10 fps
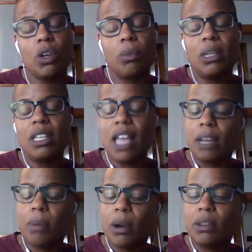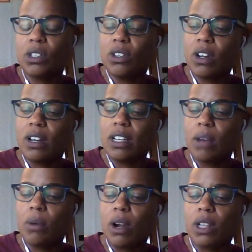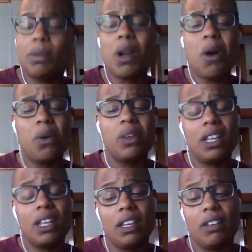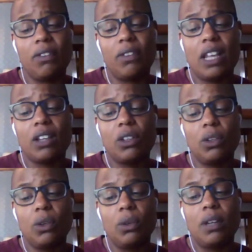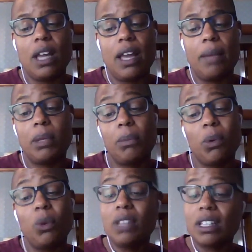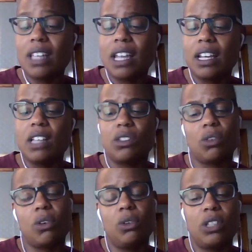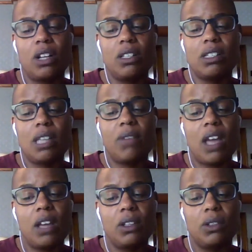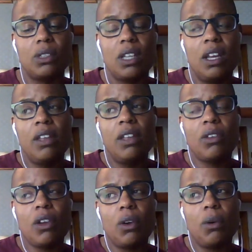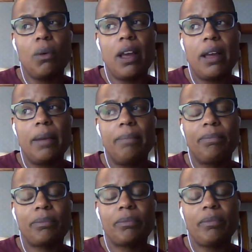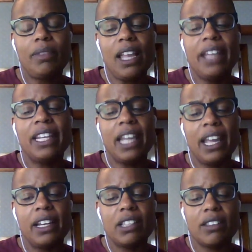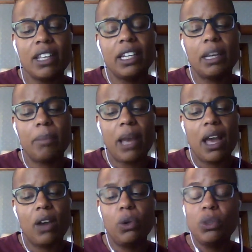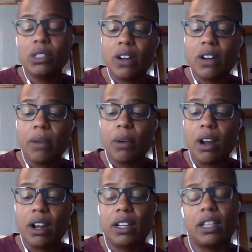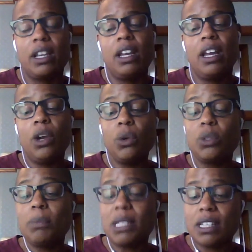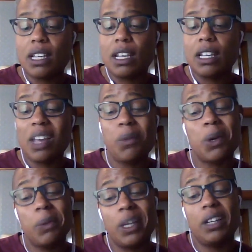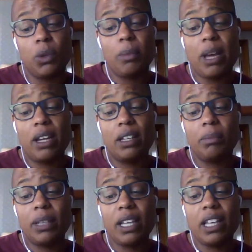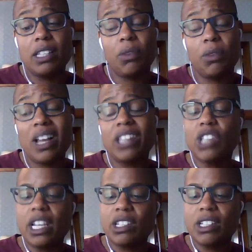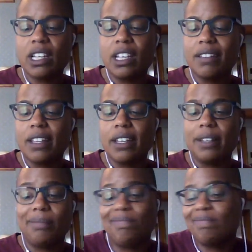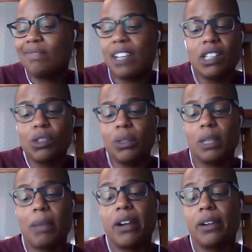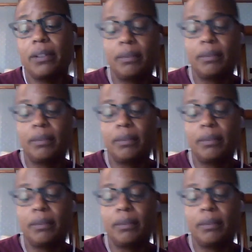And also we like personal learning networks, but only if they include people who look like us or who share the same values. So again, it's thinking about who's in our network, who's missing, and what are we going to do about it? Because if we're not changing it, then it doesn't really matter.